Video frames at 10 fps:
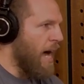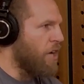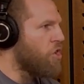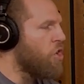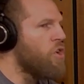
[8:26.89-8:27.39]

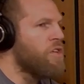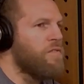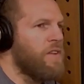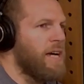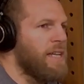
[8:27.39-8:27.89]
and
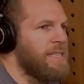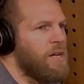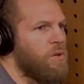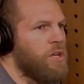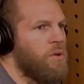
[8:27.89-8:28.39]
couldn't fucking
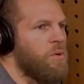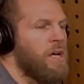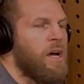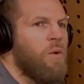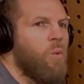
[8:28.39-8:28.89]
tell you
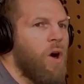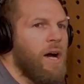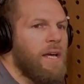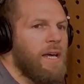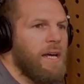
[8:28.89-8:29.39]
what
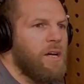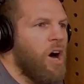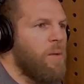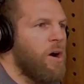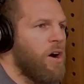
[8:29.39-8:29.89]
a
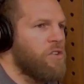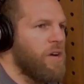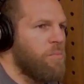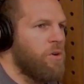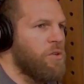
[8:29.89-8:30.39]

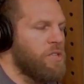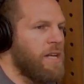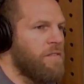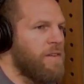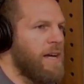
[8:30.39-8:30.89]
carbohydrate,
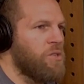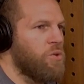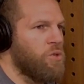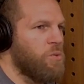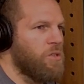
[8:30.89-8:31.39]
protein, and fat
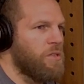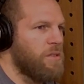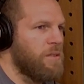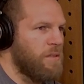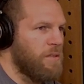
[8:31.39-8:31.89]
source was.
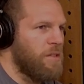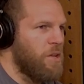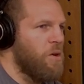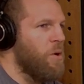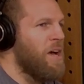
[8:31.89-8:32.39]

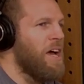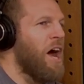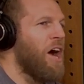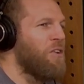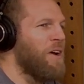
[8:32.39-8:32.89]
Do you
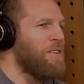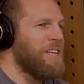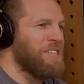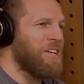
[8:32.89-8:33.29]
agree or